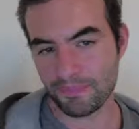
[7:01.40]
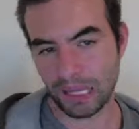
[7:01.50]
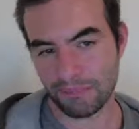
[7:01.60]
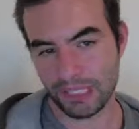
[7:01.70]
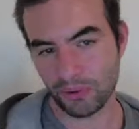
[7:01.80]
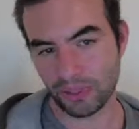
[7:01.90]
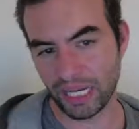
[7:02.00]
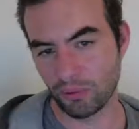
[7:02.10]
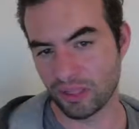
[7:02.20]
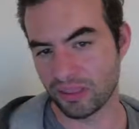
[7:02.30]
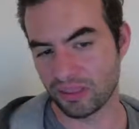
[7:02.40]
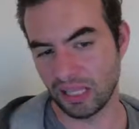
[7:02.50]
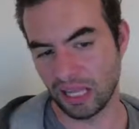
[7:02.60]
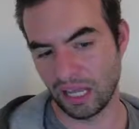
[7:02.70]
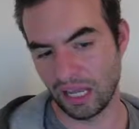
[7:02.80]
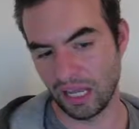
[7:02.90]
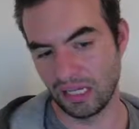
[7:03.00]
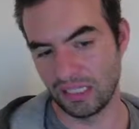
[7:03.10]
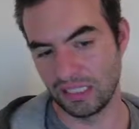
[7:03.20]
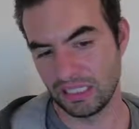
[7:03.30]
I'd be okay with
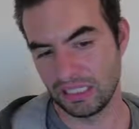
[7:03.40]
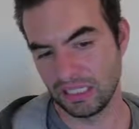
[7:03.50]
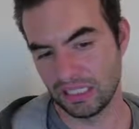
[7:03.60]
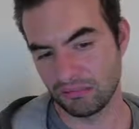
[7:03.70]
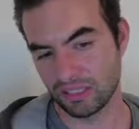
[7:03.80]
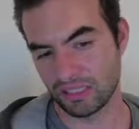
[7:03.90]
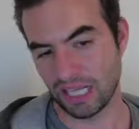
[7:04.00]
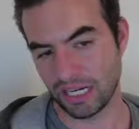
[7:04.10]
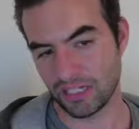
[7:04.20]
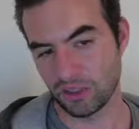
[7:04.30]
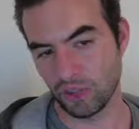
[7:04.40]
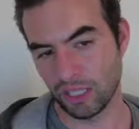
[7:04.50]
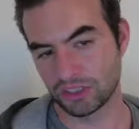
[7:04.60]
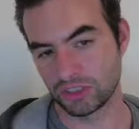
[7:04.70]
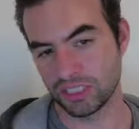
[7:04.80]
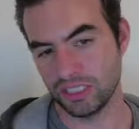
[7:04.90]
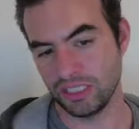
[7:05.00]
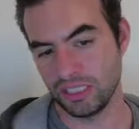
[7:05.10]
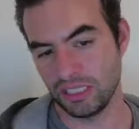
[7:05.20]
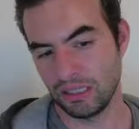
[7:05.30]
90 to 100,
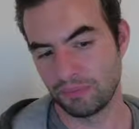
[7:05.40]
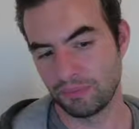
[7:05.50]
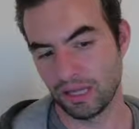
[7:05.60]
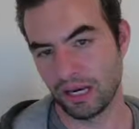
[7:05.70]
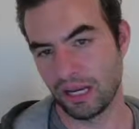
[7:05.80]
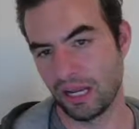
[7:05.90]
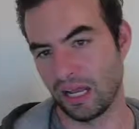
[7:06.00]
but